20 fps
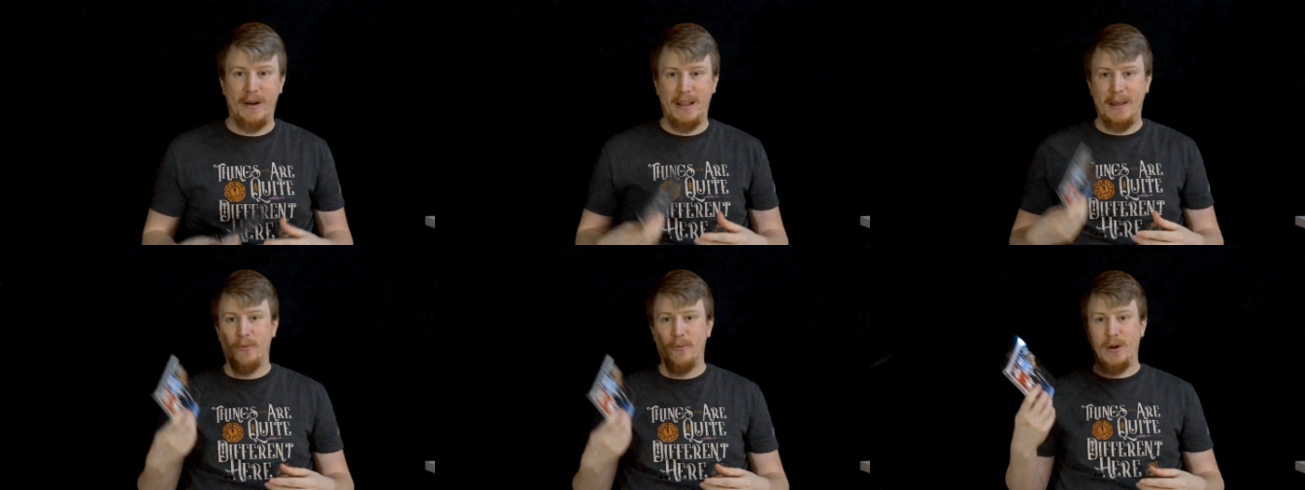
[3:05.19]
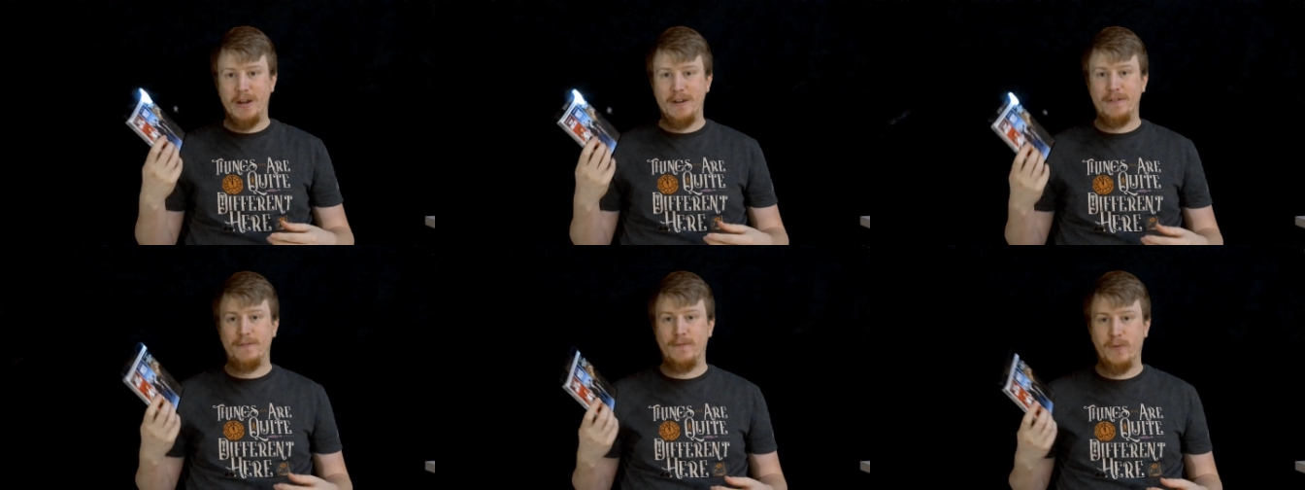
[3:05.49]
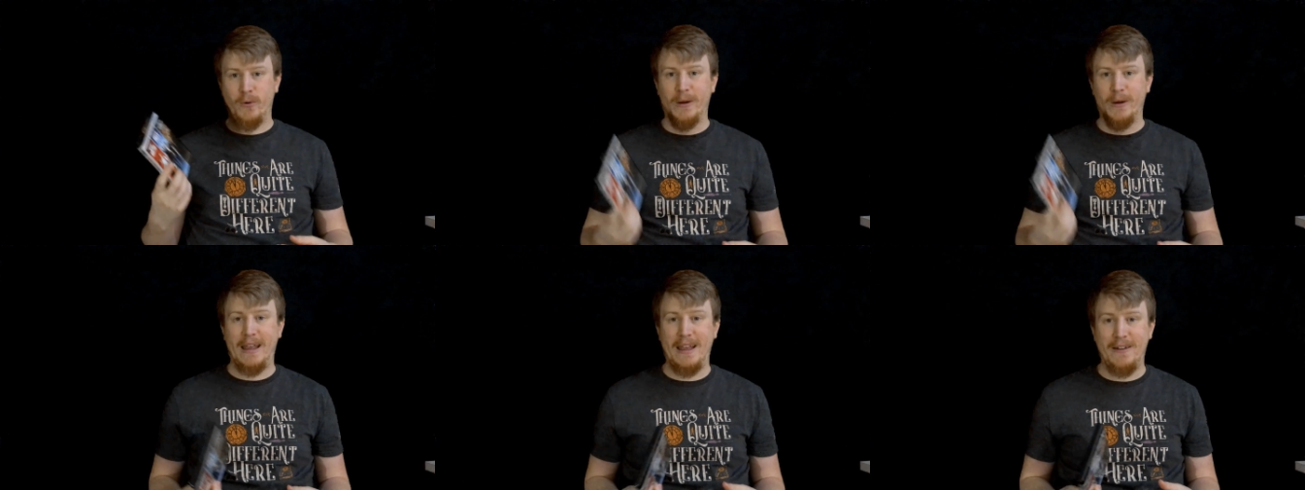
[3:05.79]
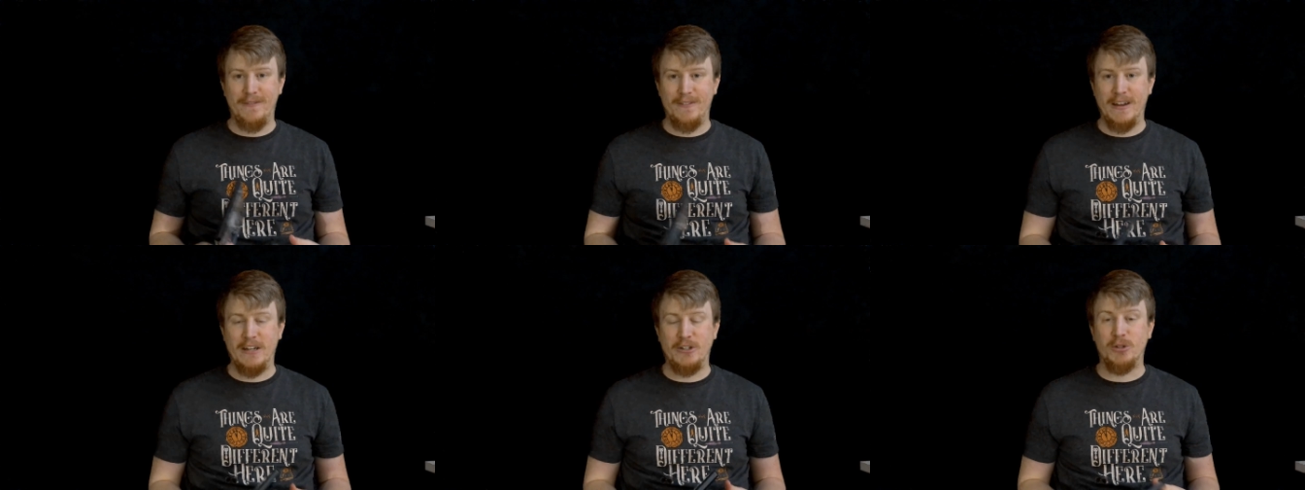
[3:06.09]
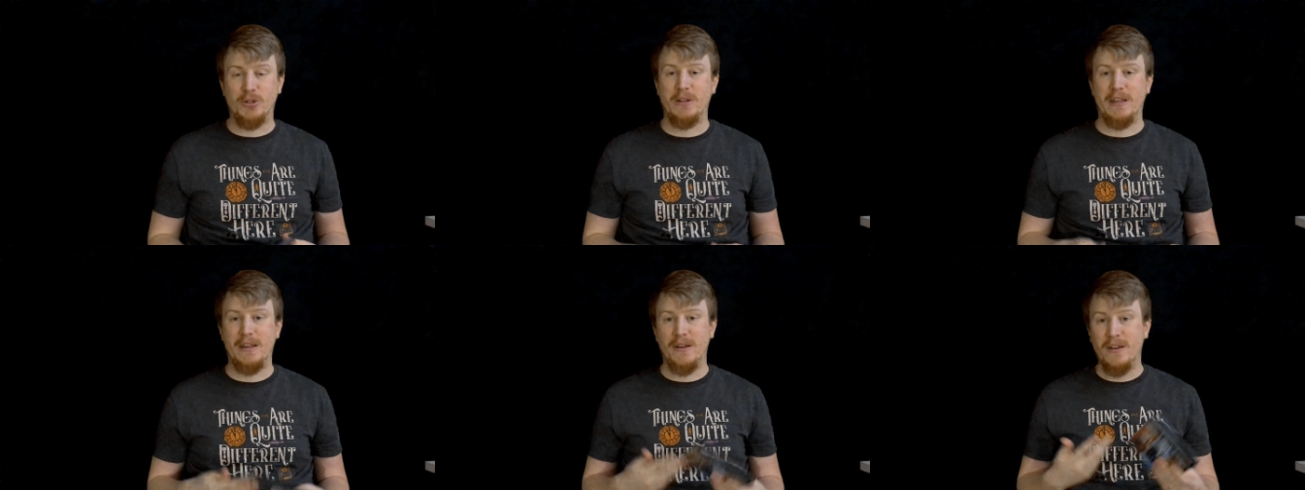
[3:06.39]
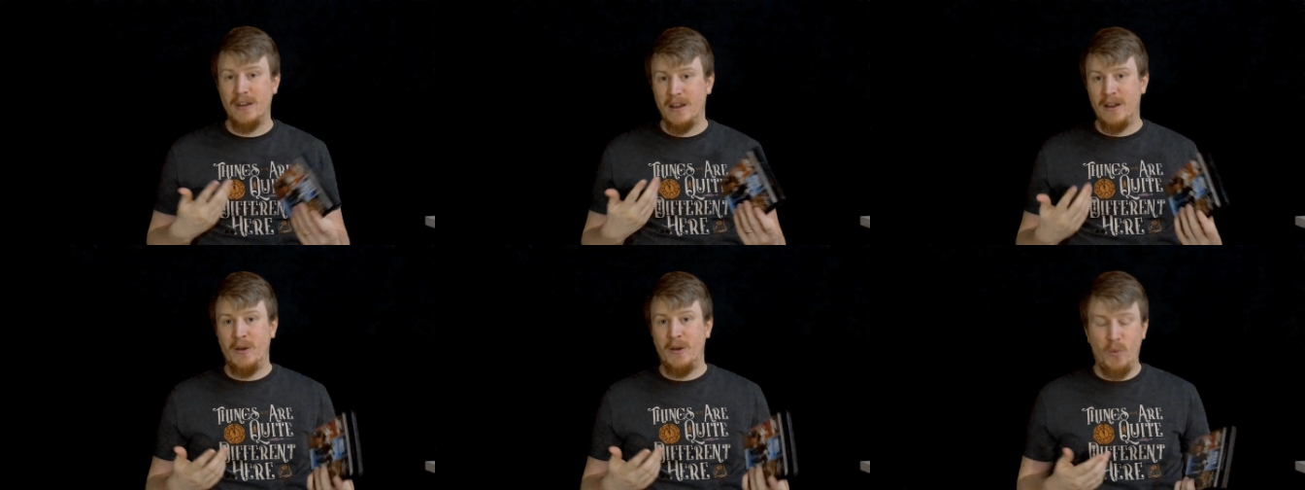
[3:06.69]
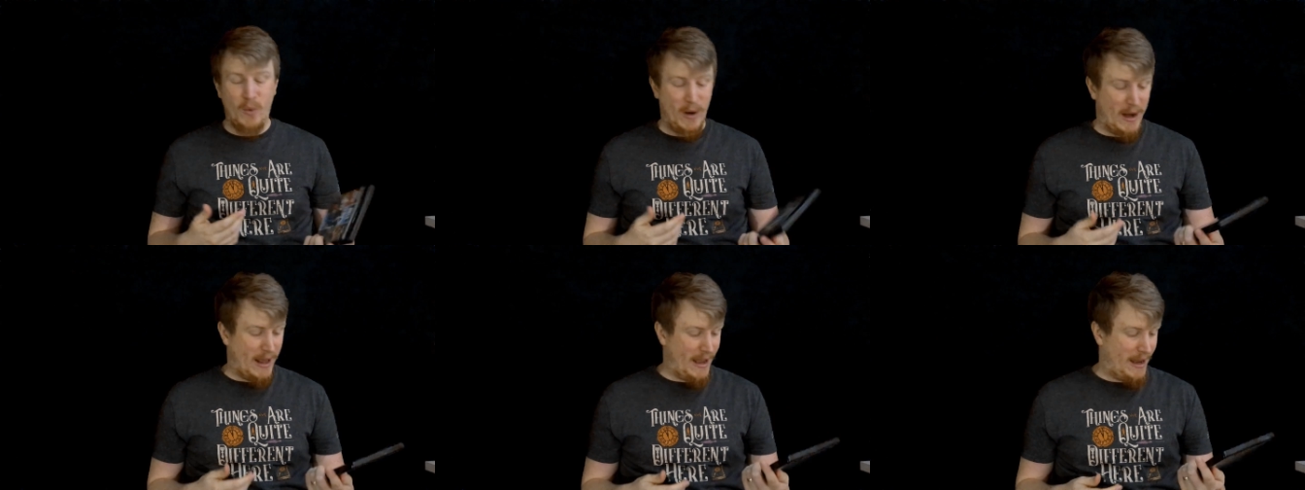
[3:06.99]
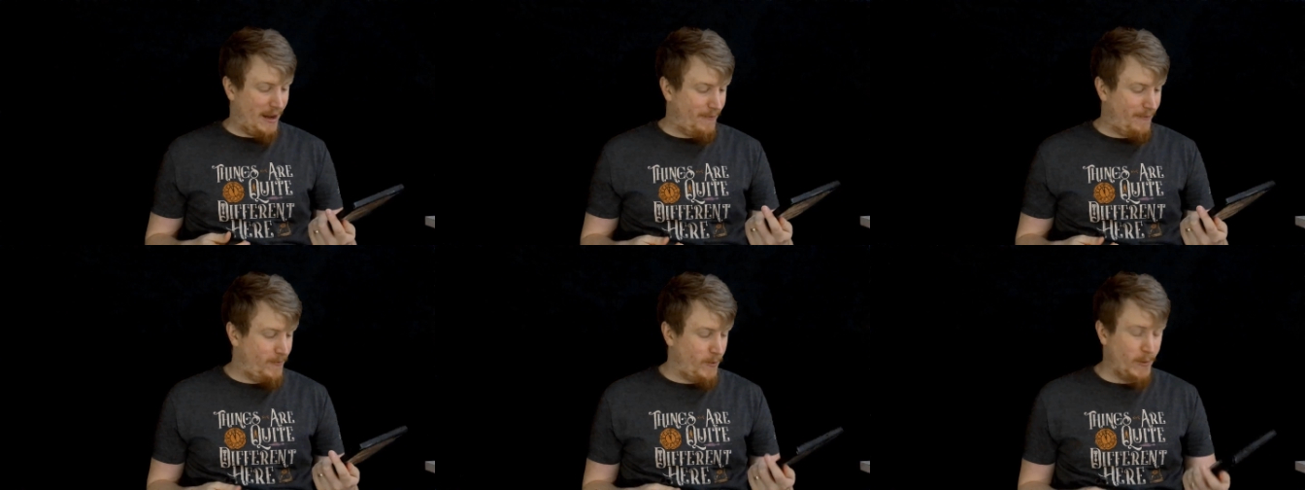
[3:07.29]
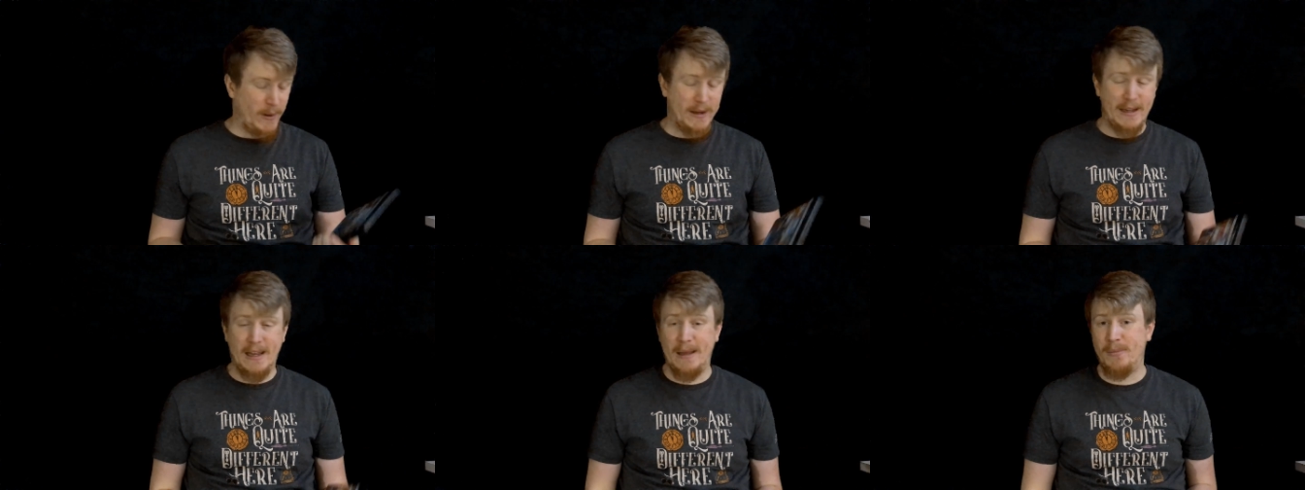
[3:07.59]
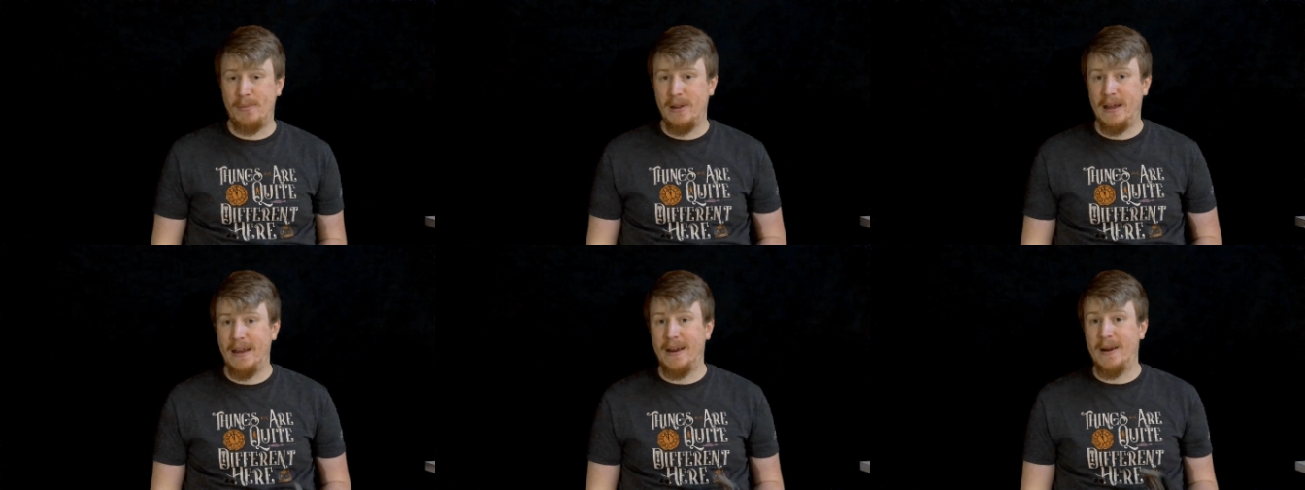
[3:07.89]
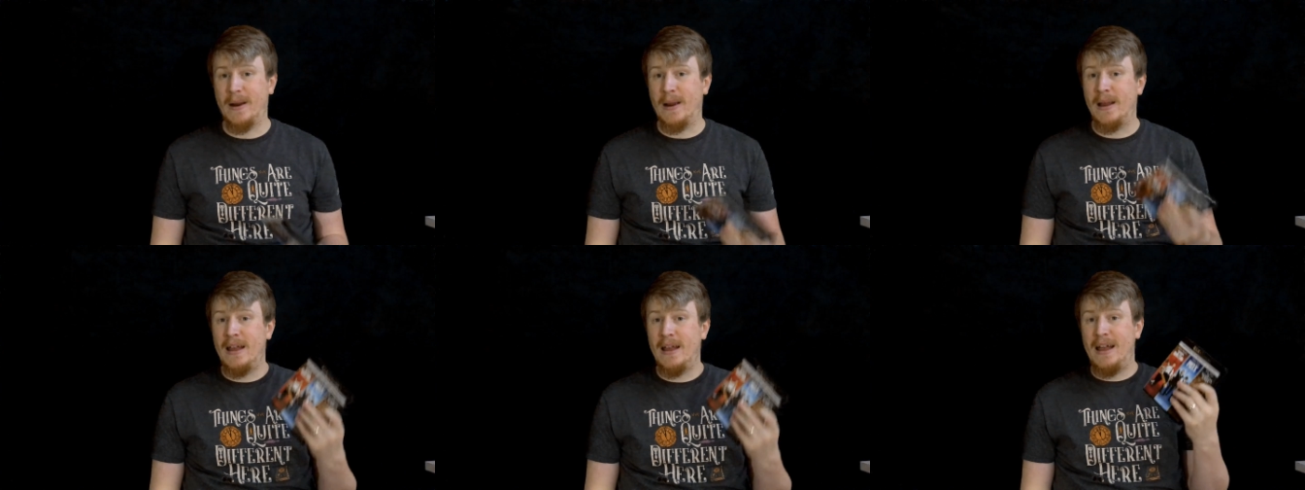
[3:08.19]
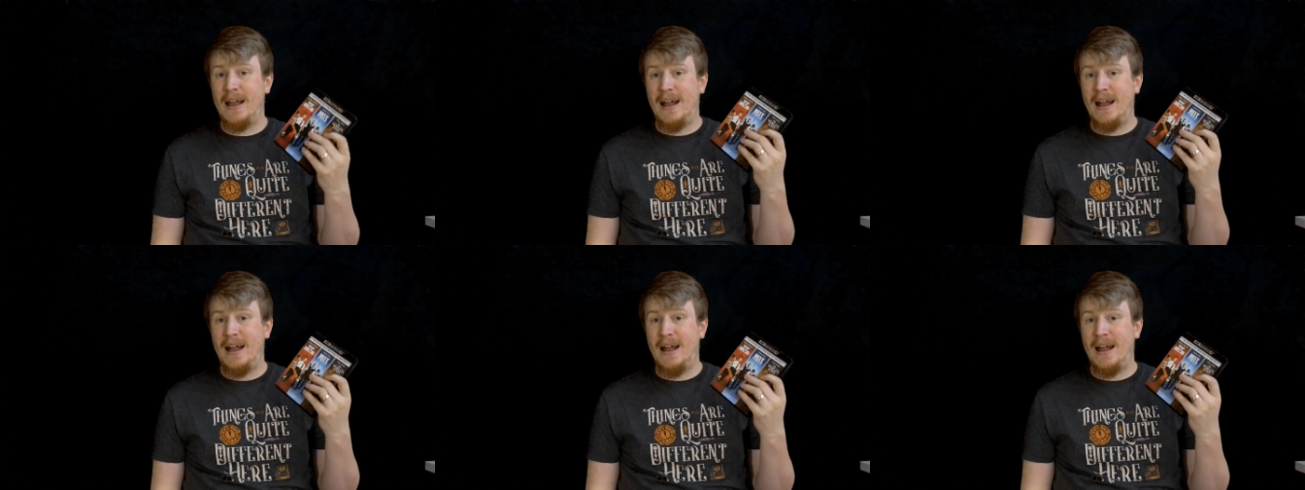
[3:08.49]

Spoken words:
and an upgrade to 4K eventually when I get a 4K player.